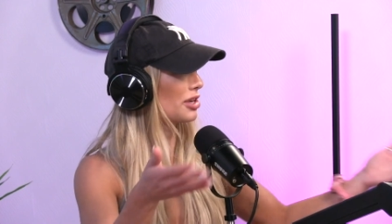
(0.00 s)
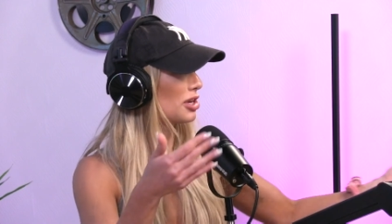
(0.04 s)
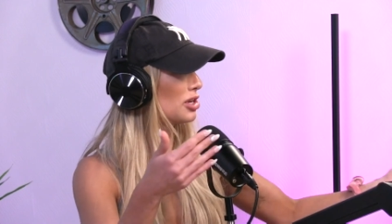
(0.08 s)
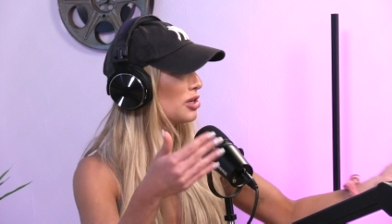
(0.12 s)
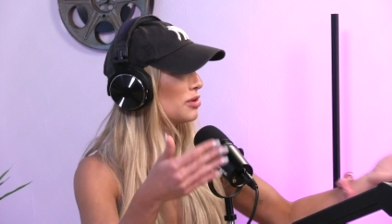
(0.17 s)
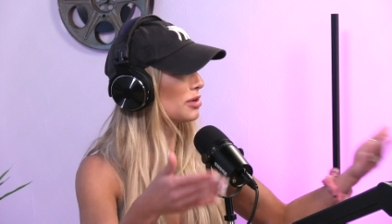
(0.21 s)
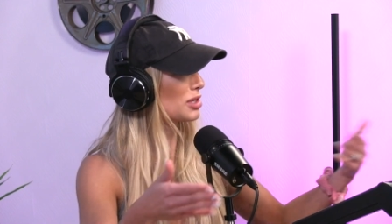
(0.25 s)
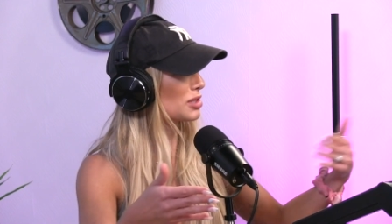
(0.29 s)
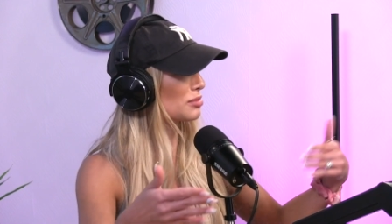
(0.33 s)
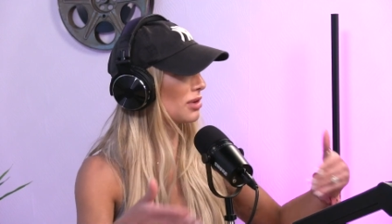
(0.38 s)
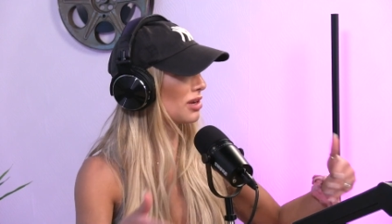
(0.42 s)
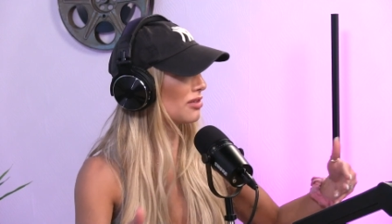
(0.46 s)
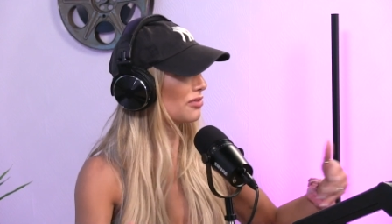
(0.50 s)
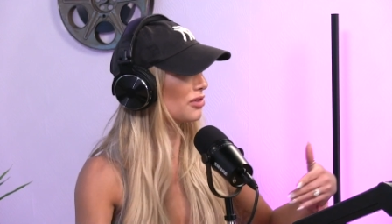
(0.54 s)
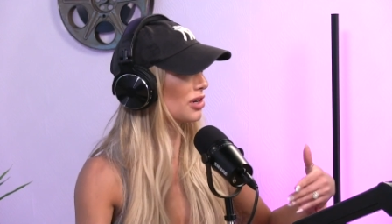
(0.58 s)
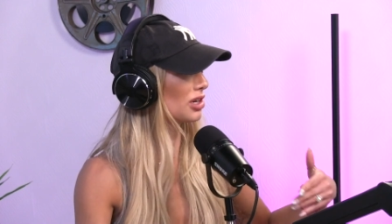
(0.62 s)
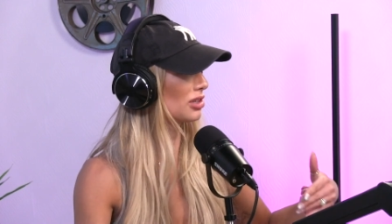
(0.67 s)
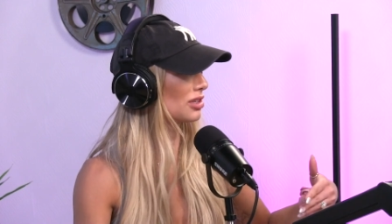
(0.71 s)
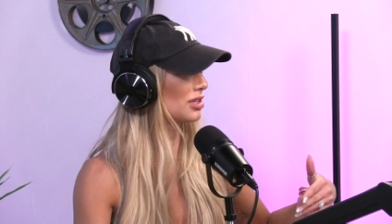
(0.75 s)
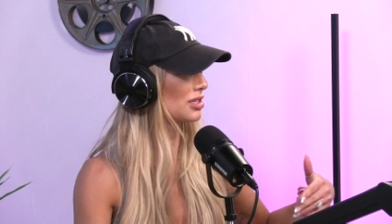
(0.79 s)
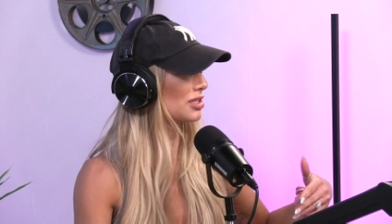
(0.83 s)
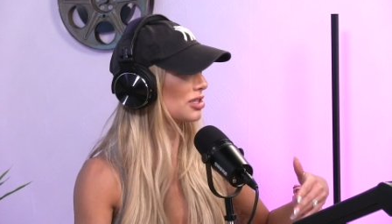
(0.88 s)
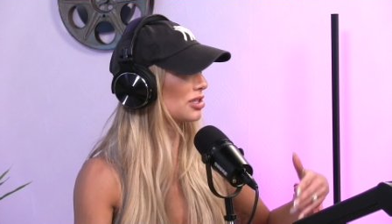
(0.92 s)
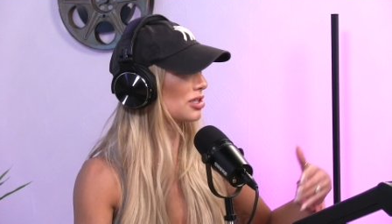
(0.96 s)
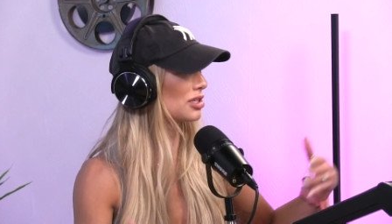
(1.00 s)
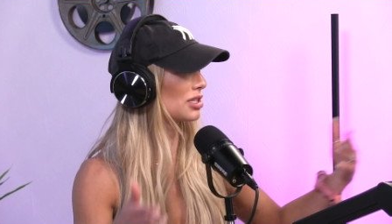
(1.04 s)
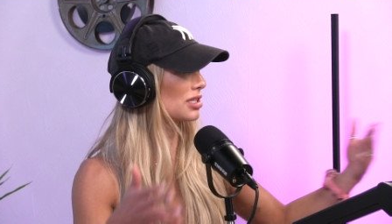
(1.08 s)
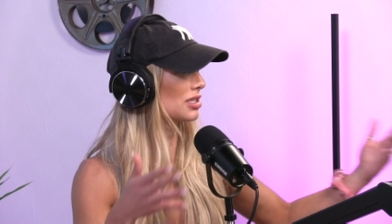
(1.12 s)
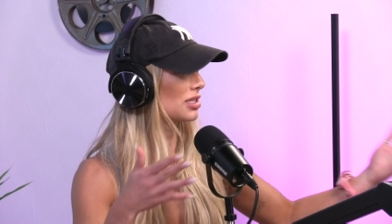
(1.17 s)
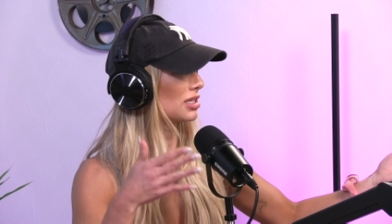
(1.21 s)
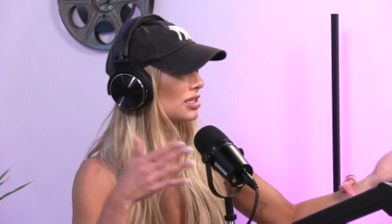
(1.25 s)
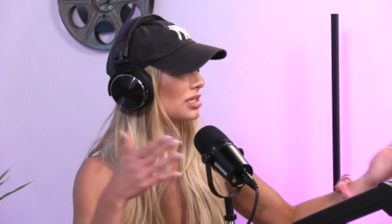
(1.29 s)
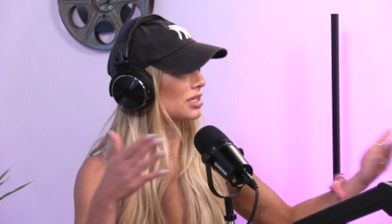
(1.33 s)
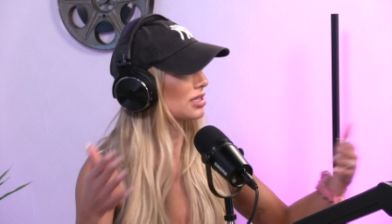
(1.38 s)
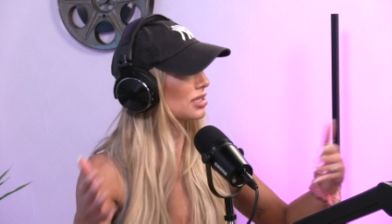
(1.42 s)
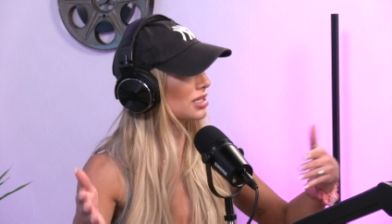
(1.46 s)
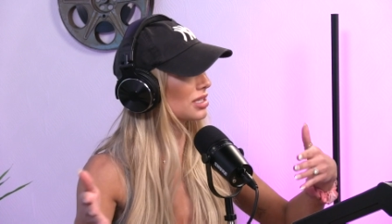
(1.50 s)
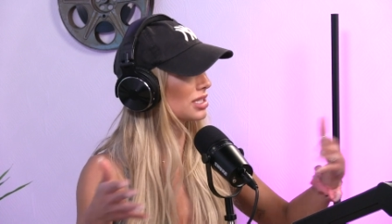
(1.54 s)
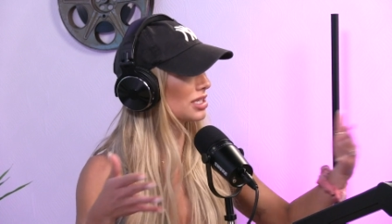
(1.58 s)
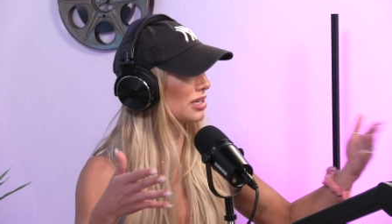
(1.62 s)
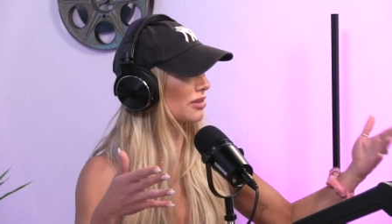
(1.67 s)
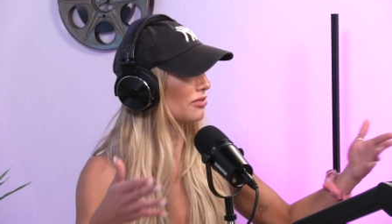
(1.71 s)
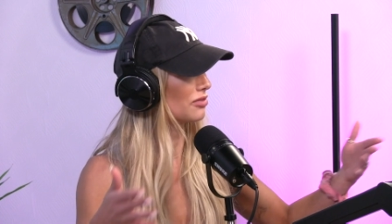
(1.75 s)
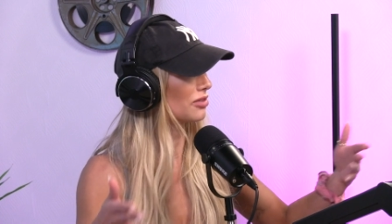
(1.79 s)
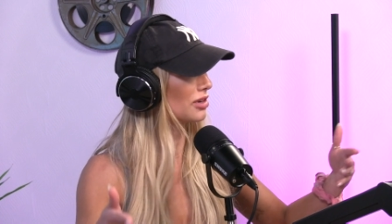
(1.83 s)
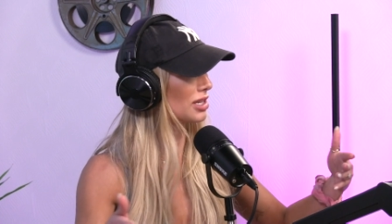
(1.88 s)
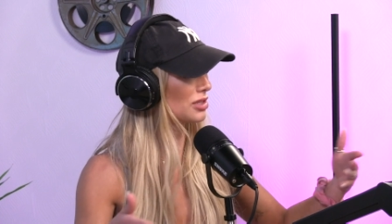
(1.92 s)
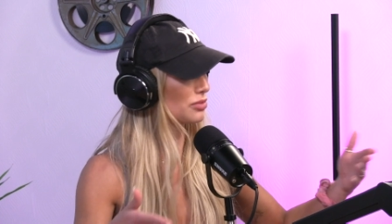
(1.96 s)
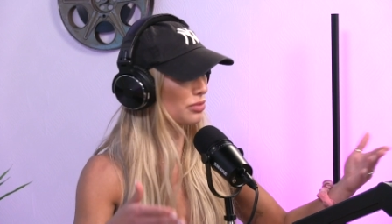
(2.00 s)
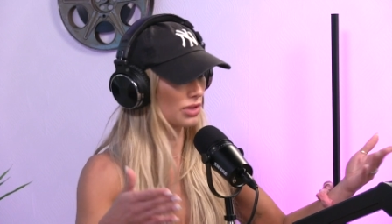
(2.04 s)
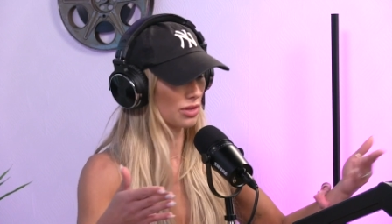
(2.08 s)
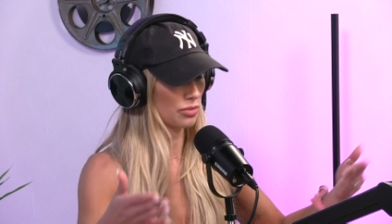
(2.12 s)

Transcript: Can you explain for our listeners the difference